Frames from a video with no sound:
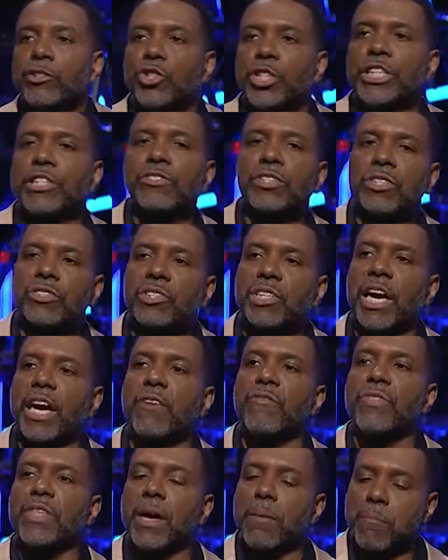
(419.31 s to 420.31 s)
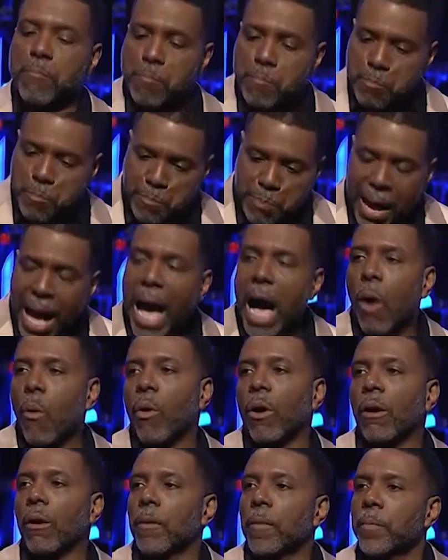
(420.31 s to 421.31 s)
Jesus gave them
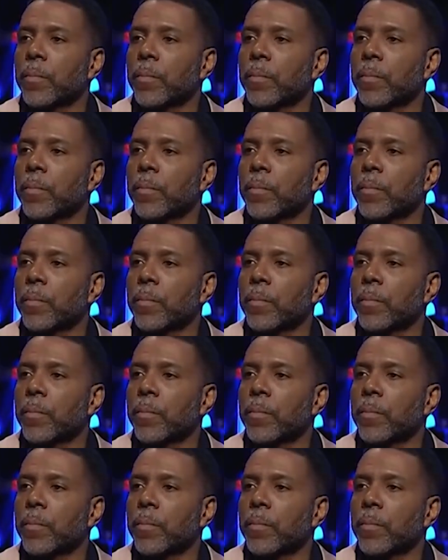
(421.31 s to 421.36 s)
power.